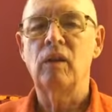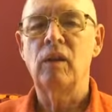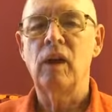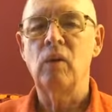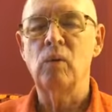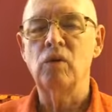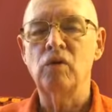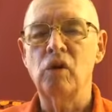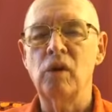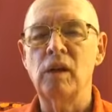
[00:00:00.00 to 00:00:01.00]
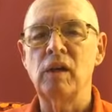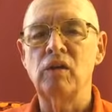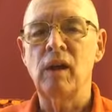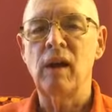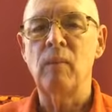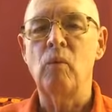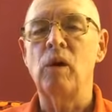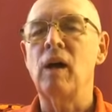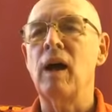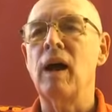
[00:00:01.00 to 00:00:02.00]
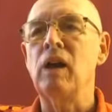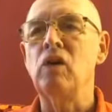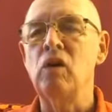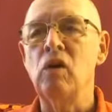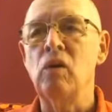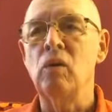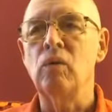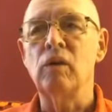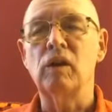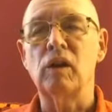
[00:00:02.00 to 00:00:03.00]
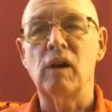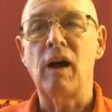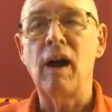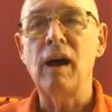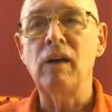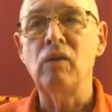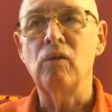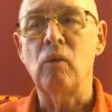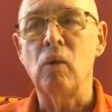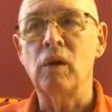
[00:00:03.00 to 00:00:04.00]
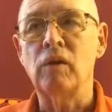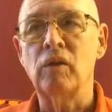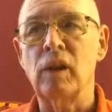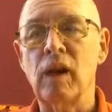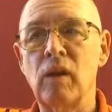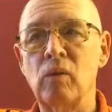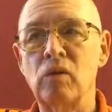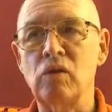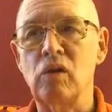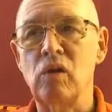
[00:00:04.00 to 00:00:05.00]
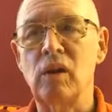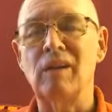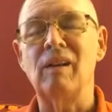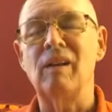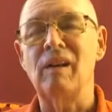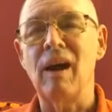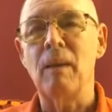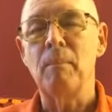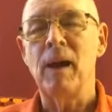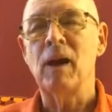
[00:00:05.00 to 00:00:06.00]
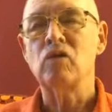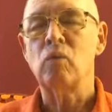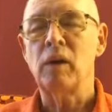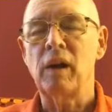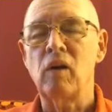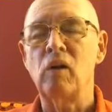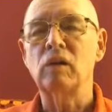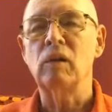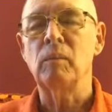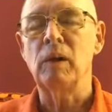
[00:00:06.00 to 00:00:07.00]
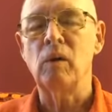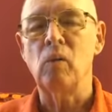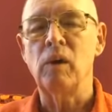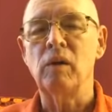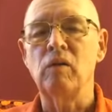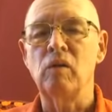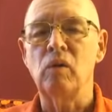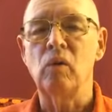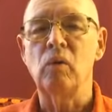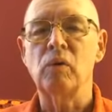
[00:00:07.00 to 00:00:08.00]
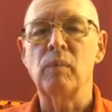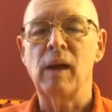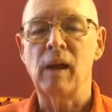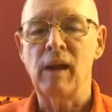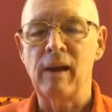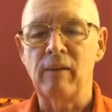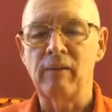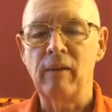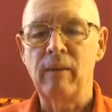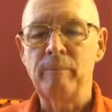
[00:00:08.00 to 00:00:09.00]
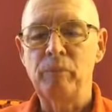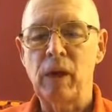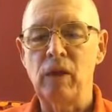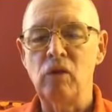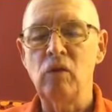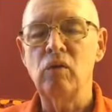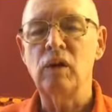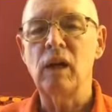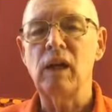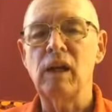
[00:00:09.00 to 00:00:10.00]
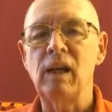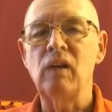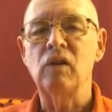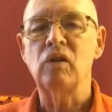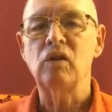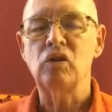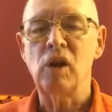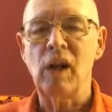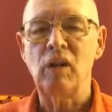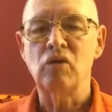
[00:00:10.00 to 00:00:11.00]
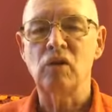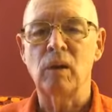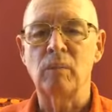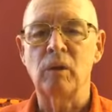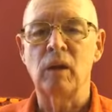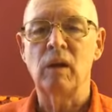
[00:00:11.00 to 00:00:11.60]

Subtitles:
It was during a time where I knew that the kind of work that I was doing did not match what I ultimately wanted to do with my life. I knew that I needed to change something.